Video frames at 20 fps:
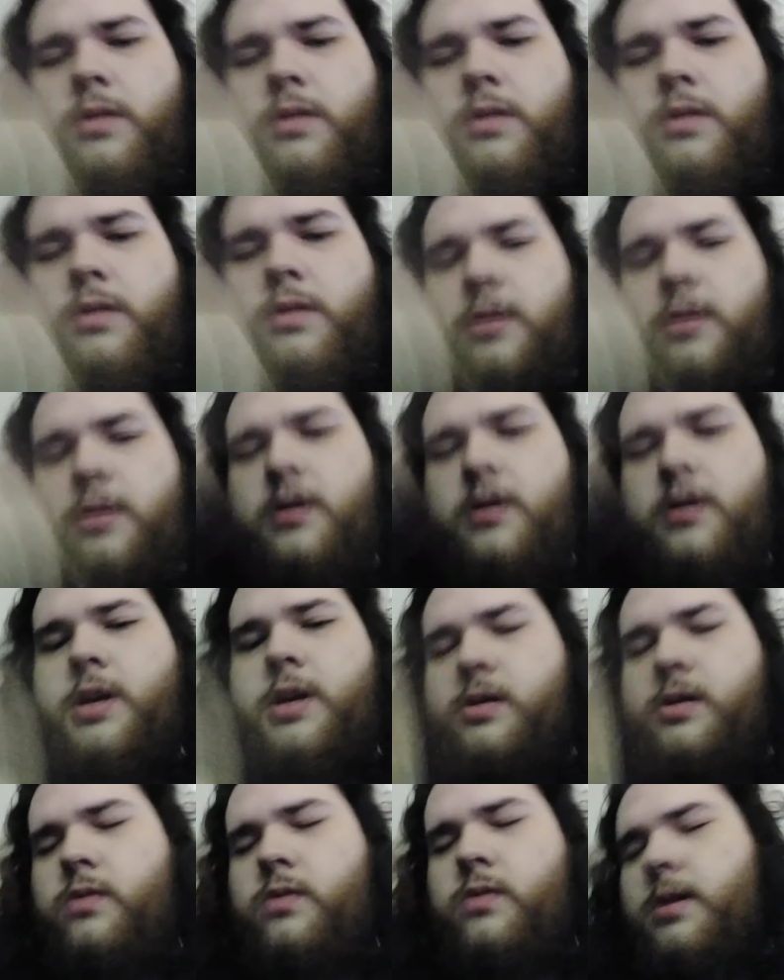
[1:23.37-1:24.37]
What you
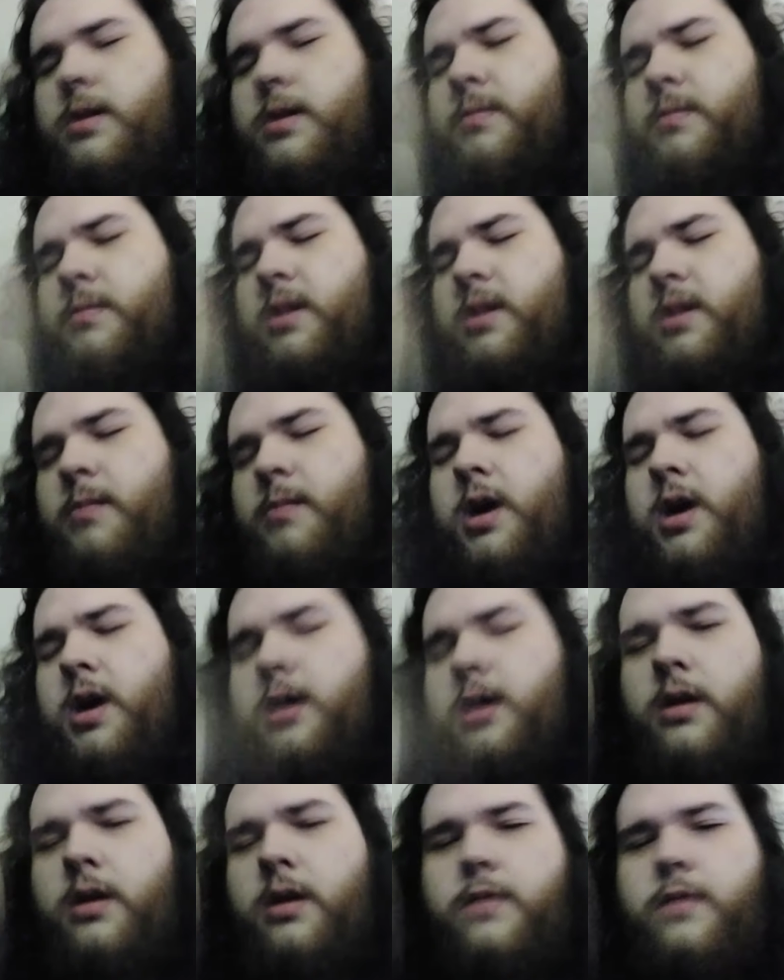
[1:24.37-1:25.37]
guys want me to make
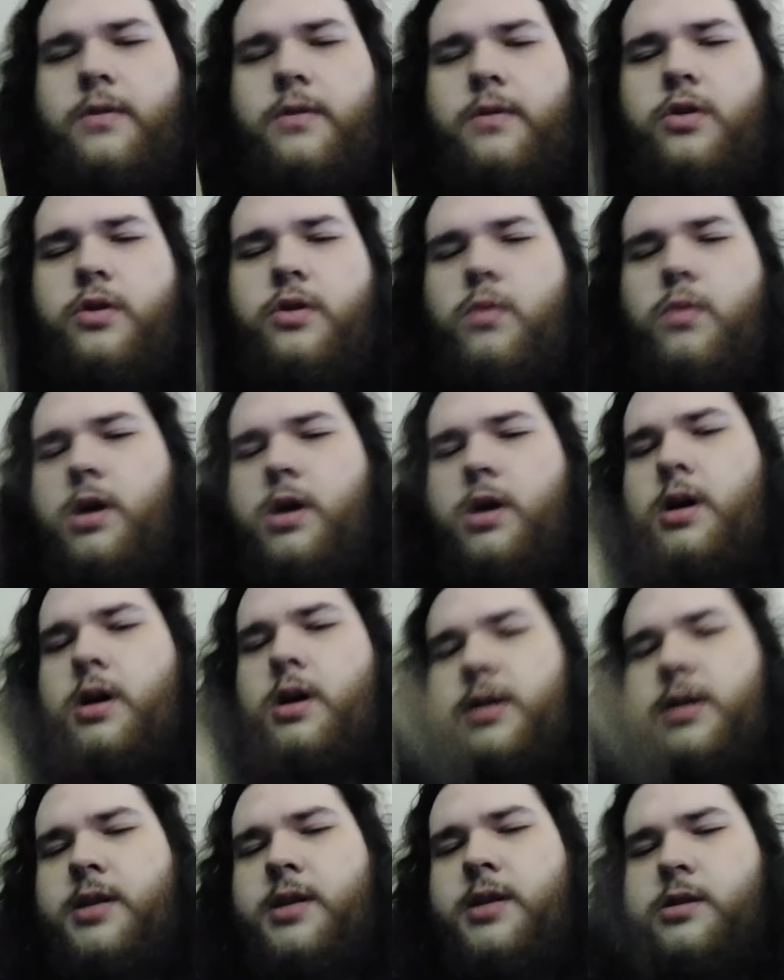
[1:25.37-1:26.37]
in the future, what
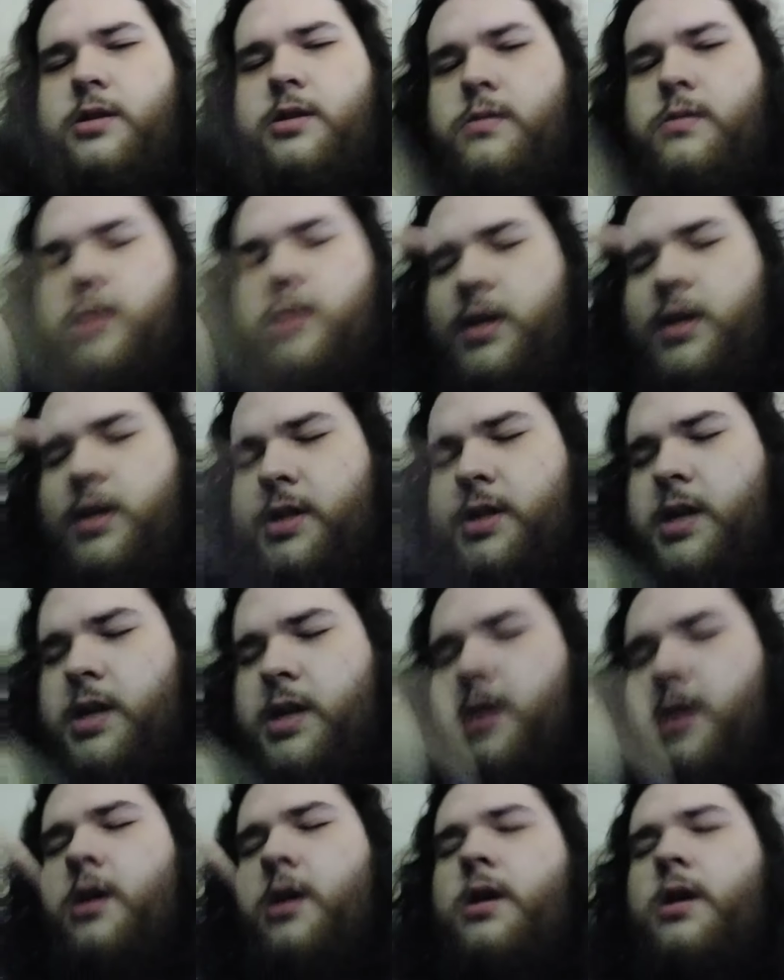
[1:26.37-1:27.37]
content do you want to
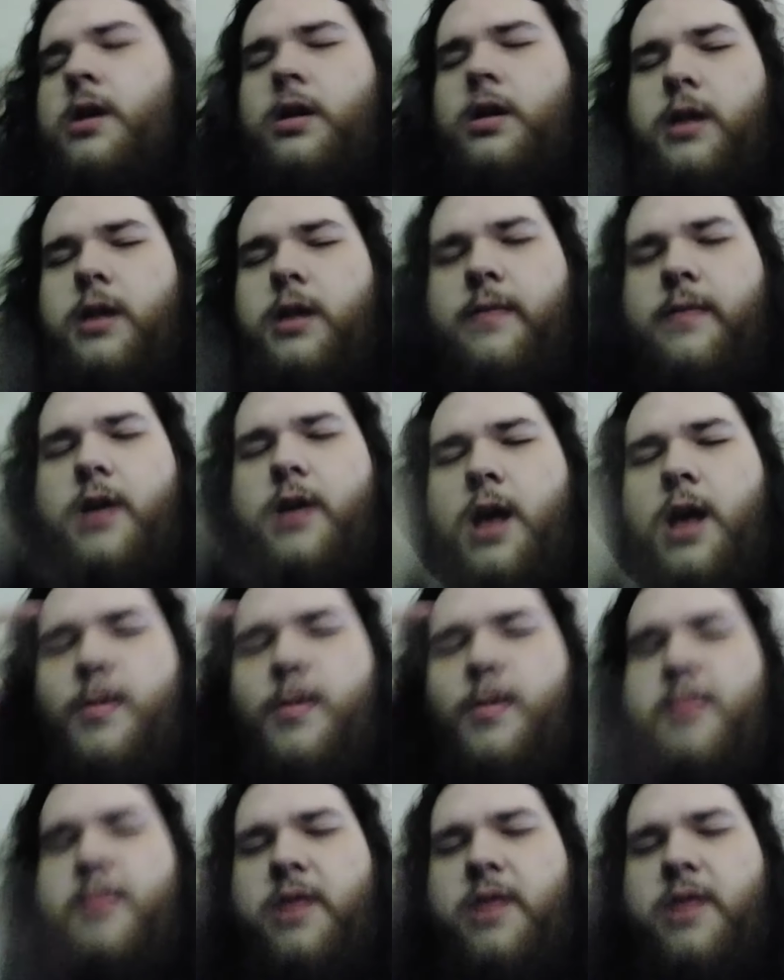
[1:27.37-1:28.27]
see? Leave a comment,